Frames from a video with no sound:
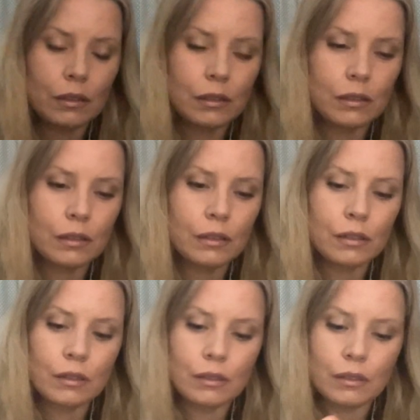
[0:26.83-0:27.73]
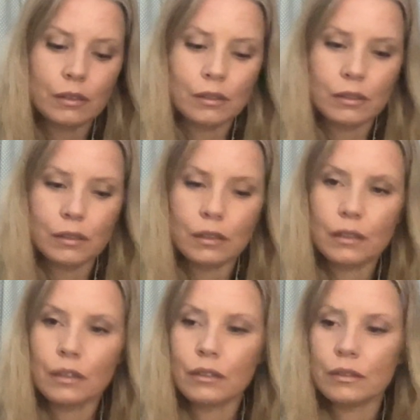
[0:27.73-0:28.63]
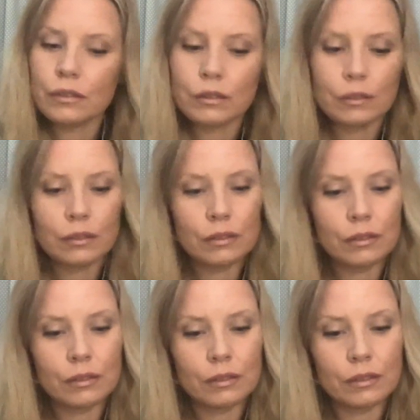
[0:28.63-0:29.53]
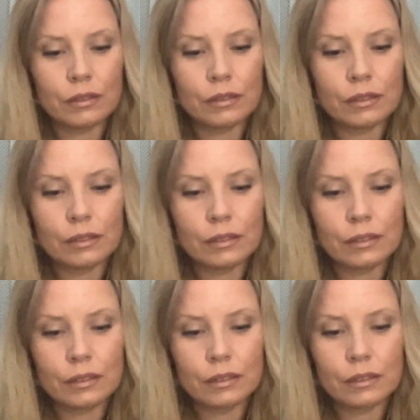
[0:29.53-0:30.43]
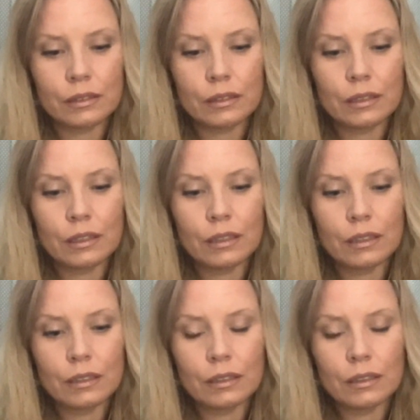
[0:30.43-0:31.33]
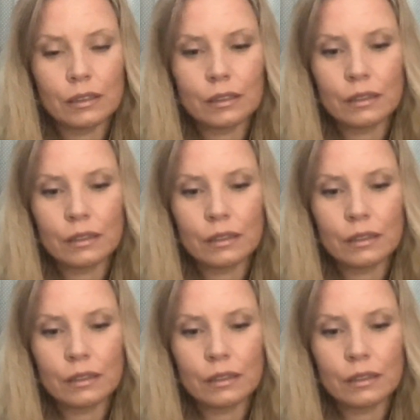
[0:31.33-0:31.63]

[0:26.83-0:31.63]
No one is speaking in this clip.